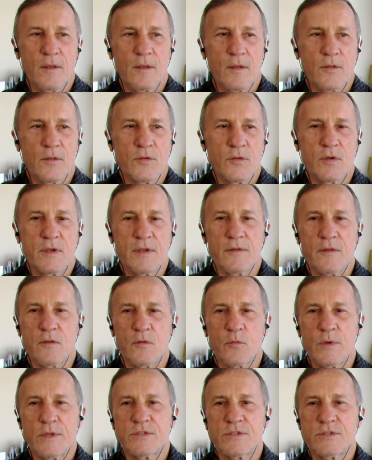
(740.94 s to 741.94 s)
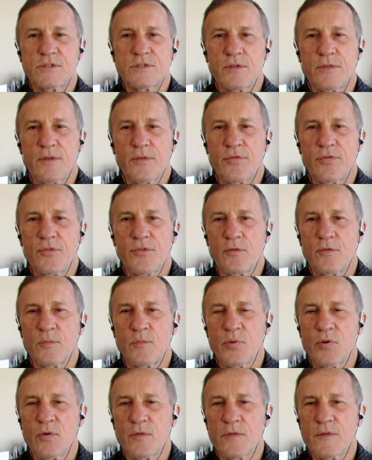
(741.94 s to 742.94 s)
you can switch to the
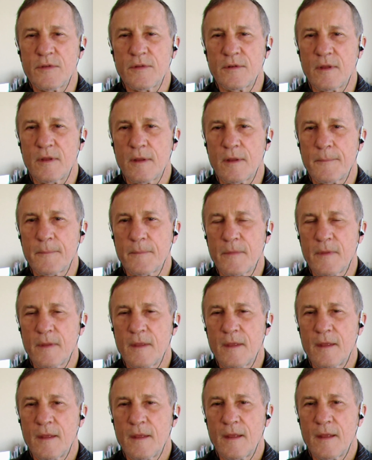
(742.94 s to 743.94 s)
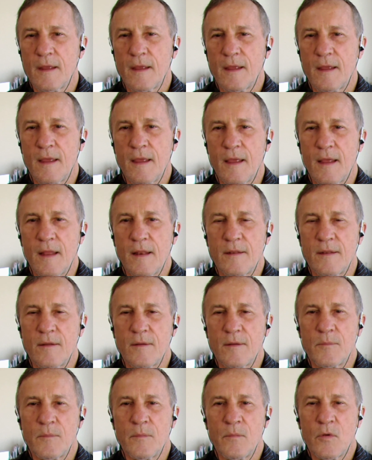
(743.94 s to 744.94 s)
third person.
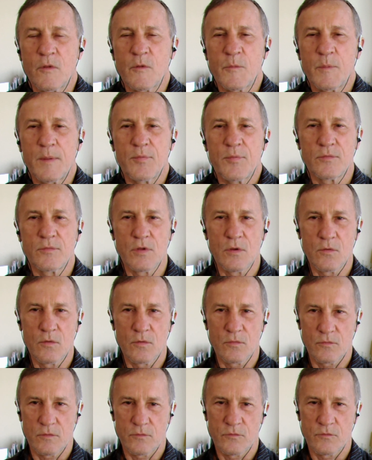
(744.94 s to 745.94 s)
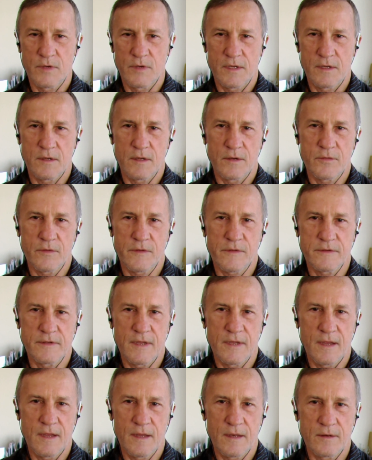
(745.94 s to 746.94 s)
And most people don't really
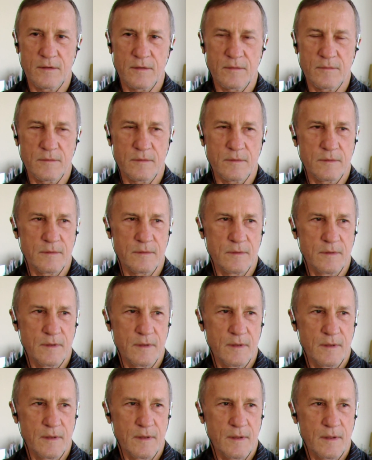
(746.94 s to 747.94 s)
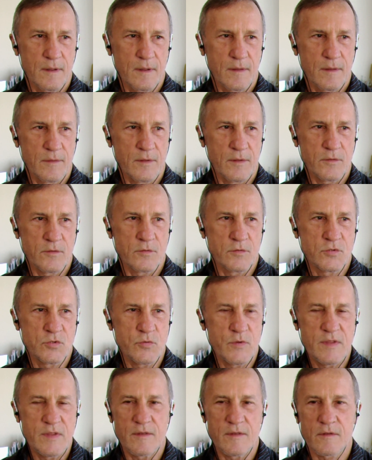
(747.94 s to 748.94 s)
understand that you're
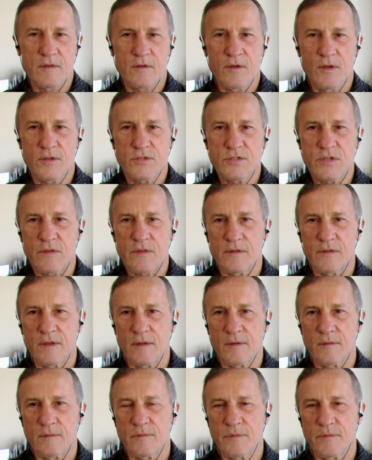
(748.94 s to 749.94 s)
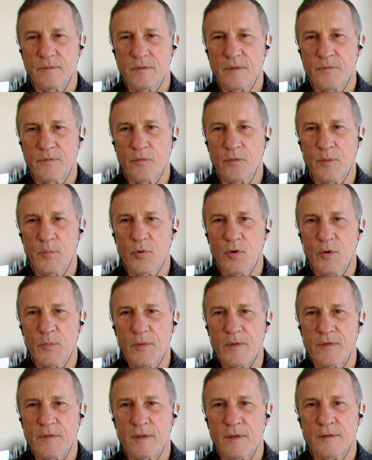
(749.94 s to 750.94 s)
doing this consciously for a
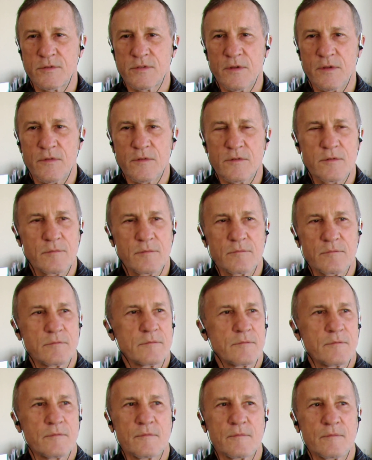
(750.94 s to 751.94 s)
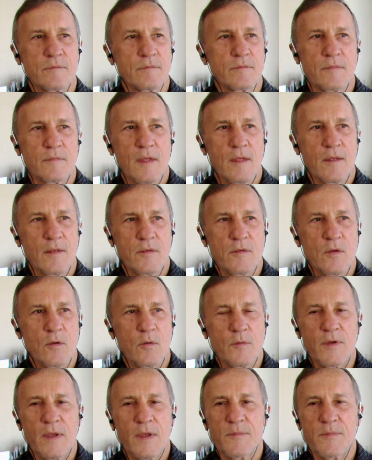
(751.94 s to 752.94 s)
purpose. It's just,
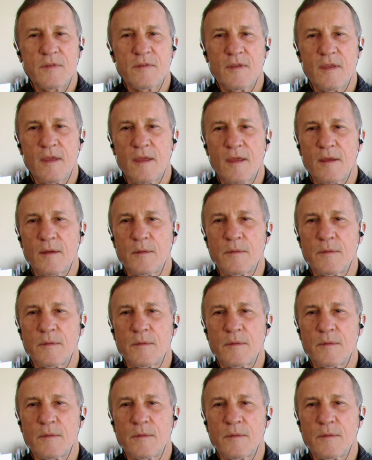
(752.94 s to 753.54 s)
so if I'm saying,